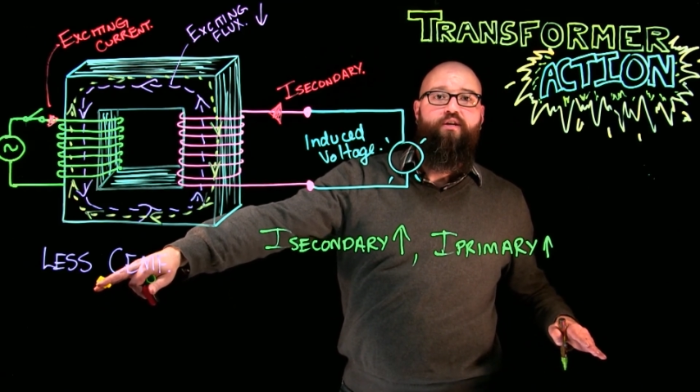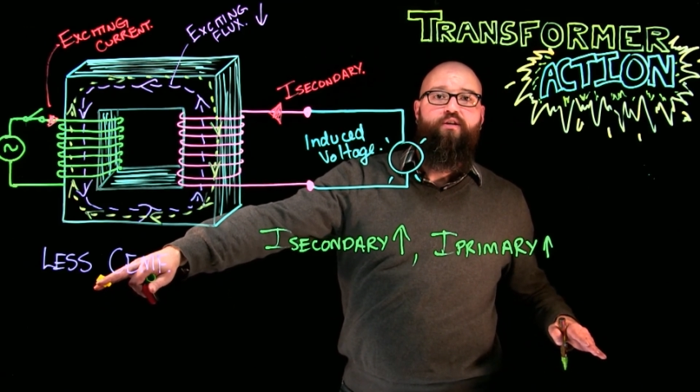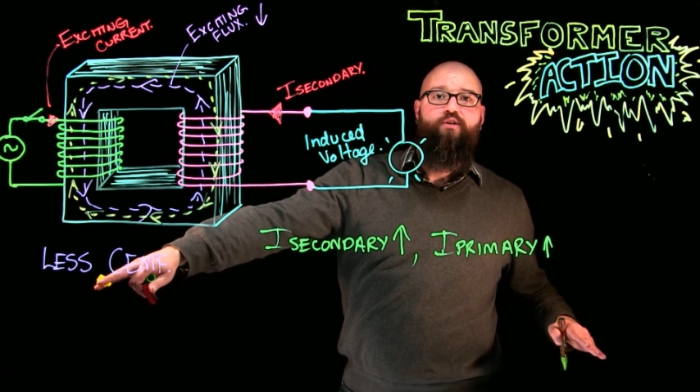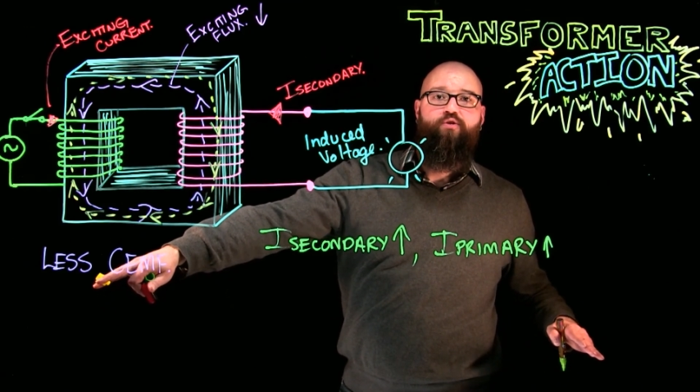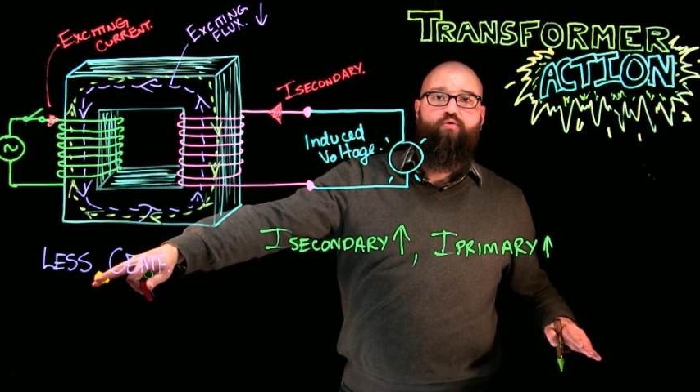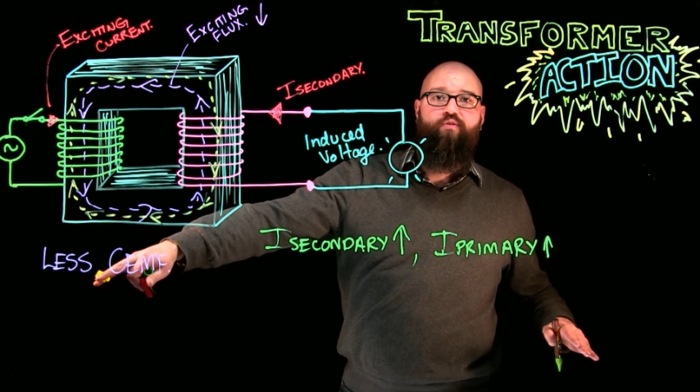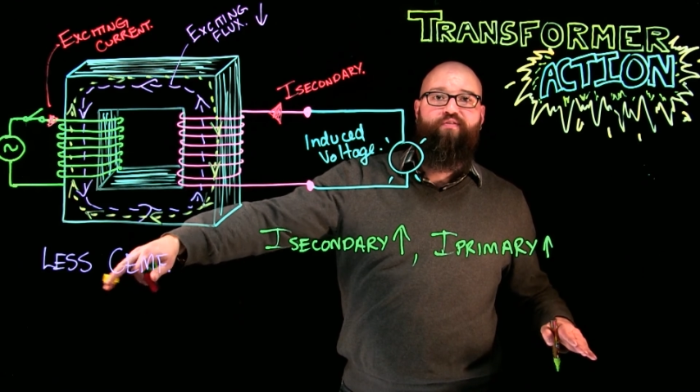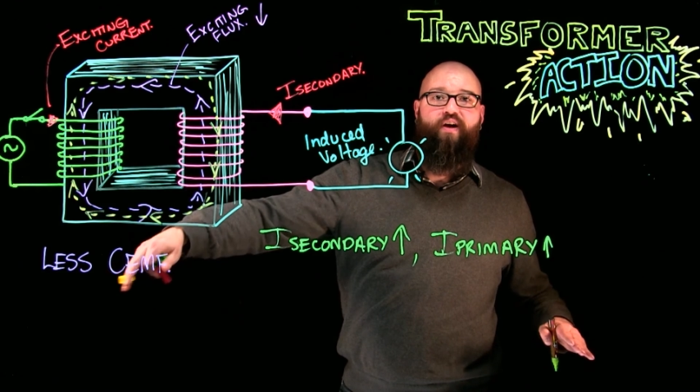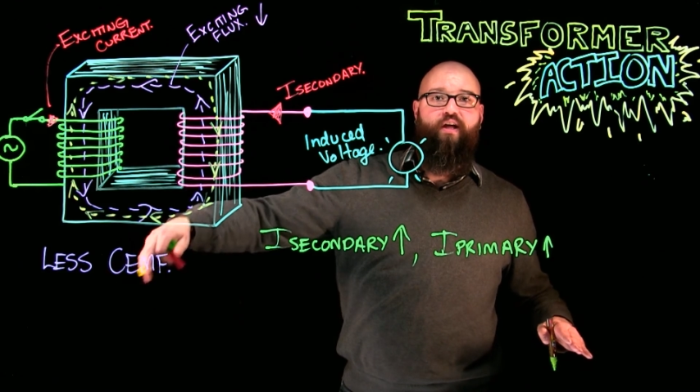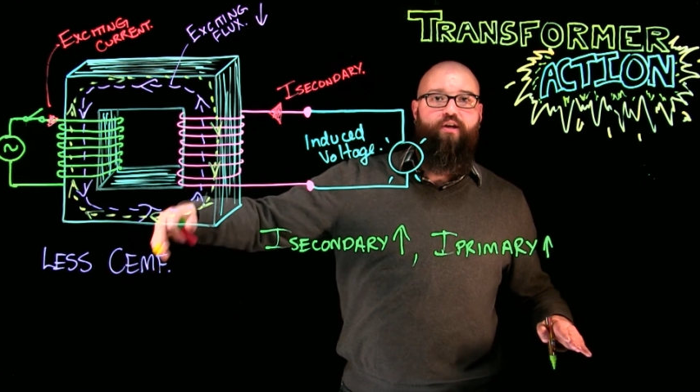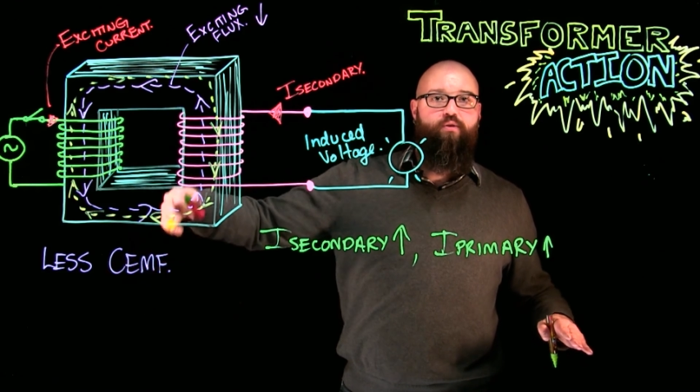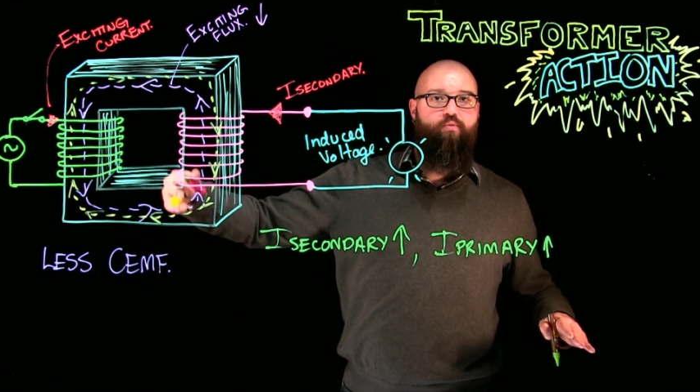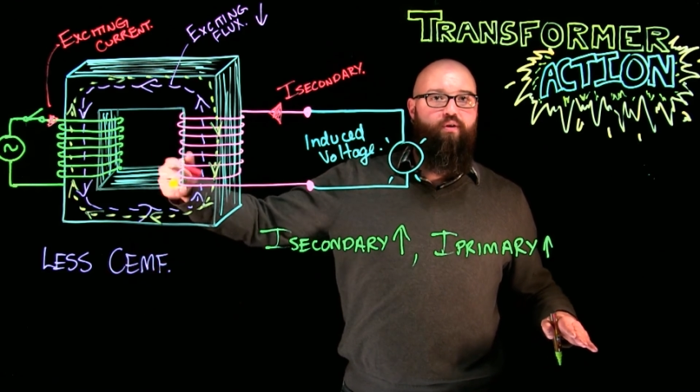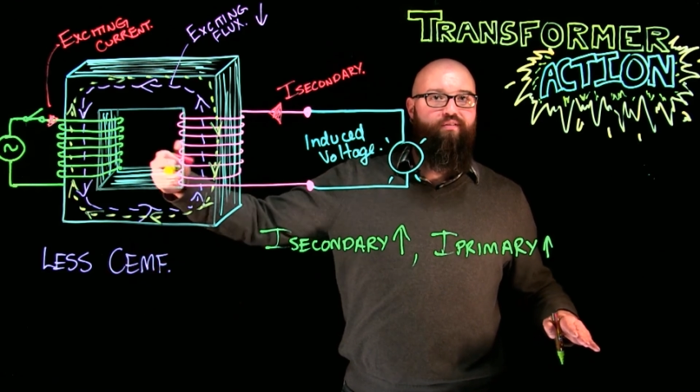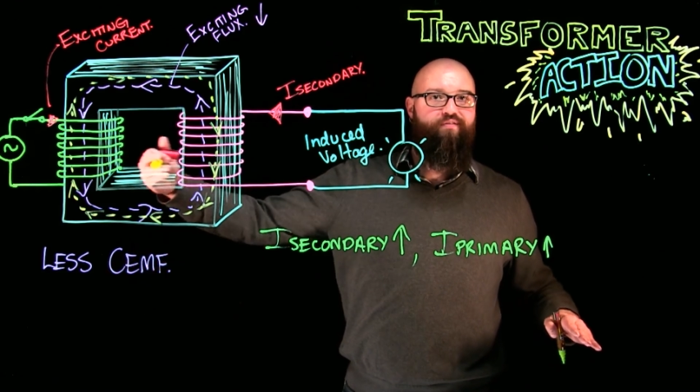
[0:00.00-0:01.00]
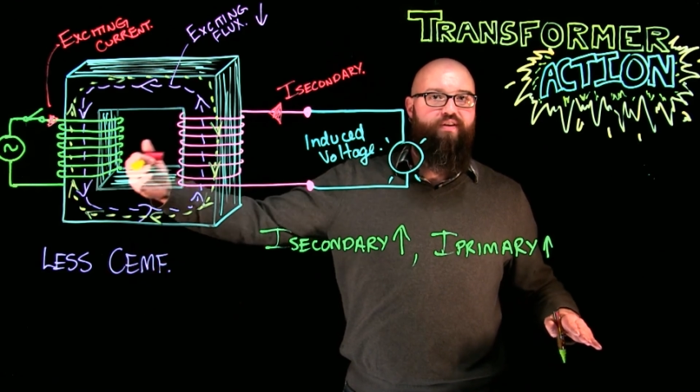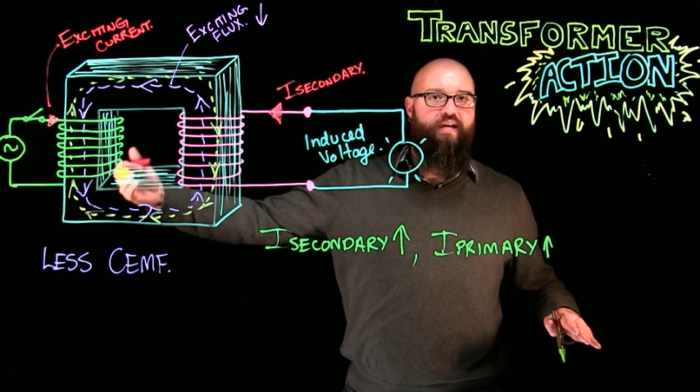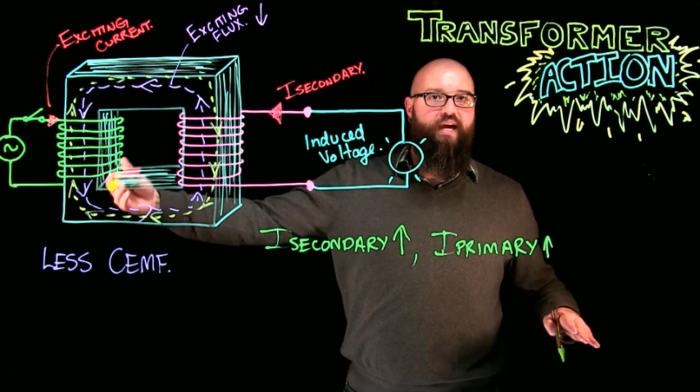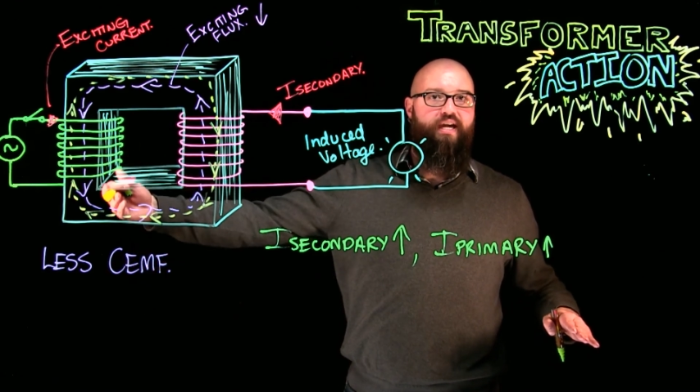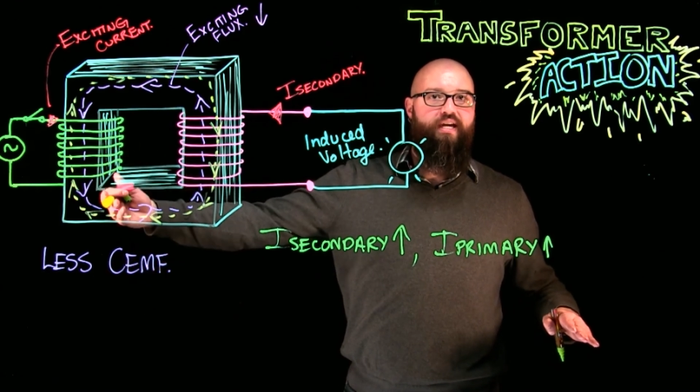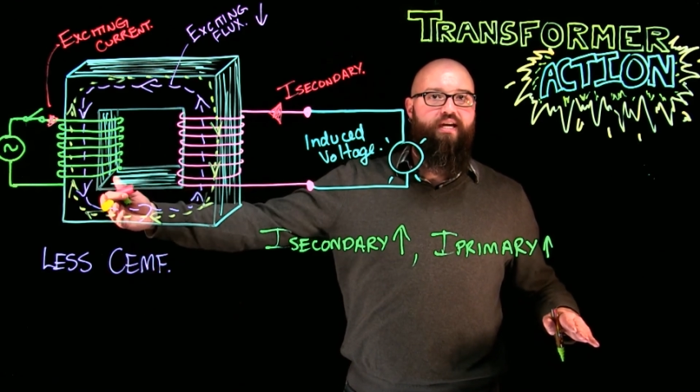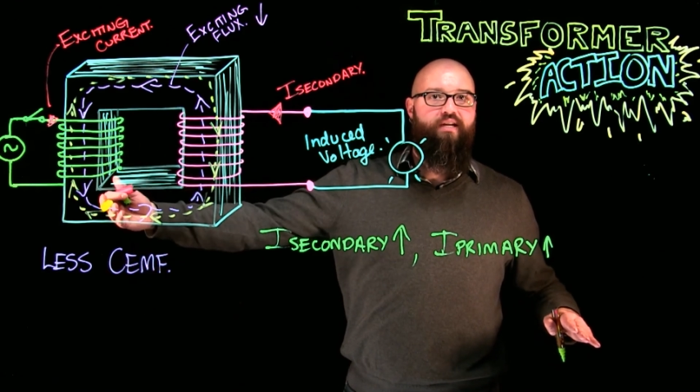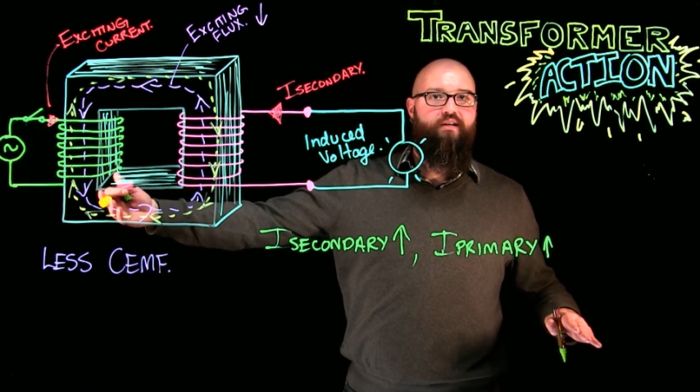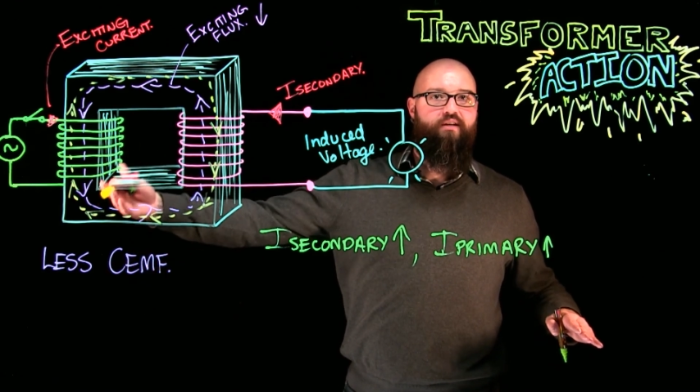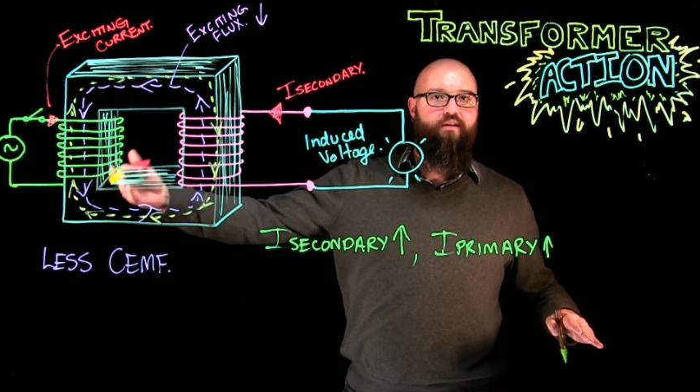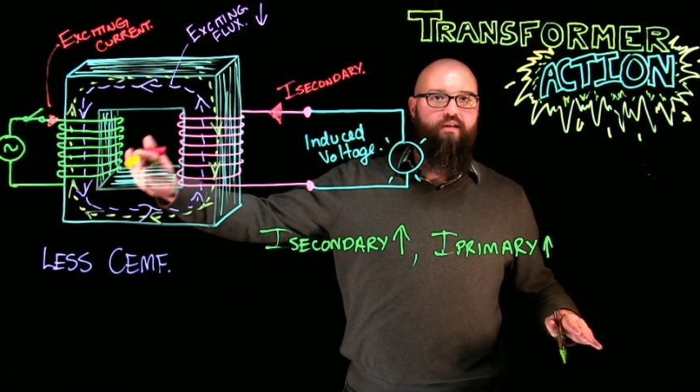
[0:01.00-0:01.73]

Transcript: to a value where V A in